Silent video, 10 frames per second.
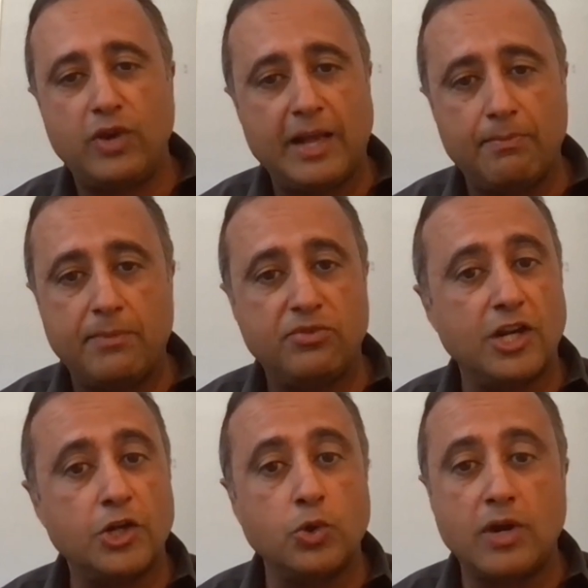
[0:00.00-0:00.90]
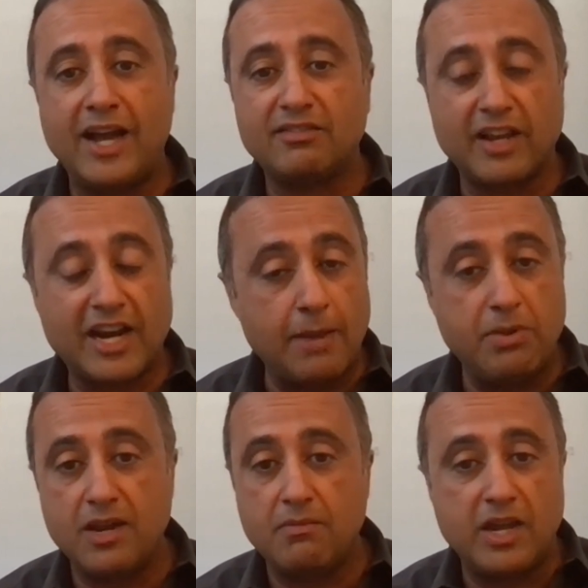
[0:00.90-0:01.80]
we help them sell to guys like
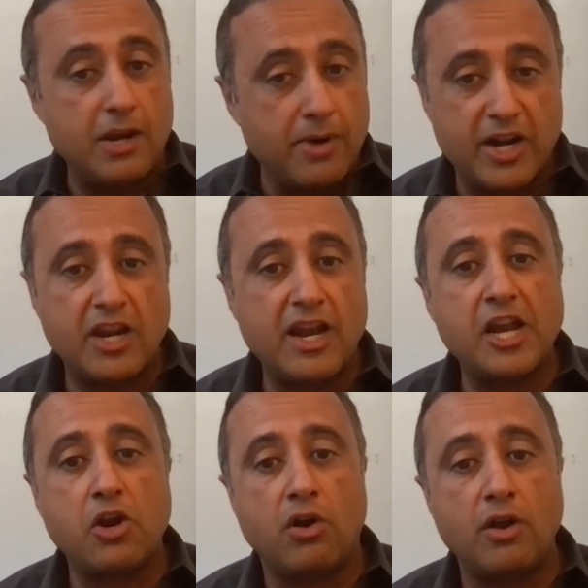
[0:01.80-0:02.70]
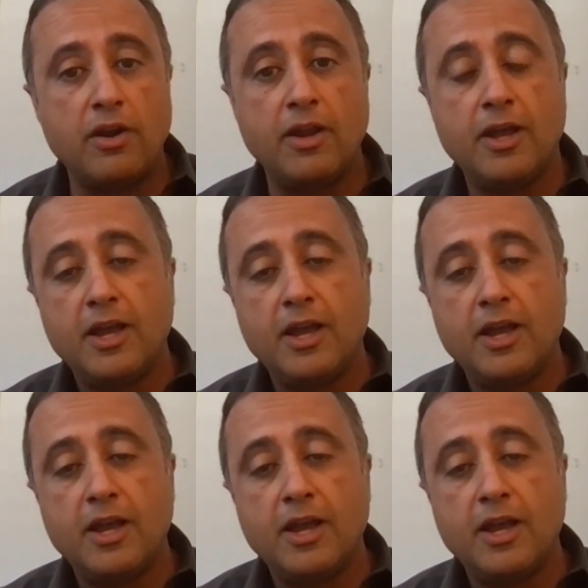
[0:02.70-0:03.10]
IBM and American Icon,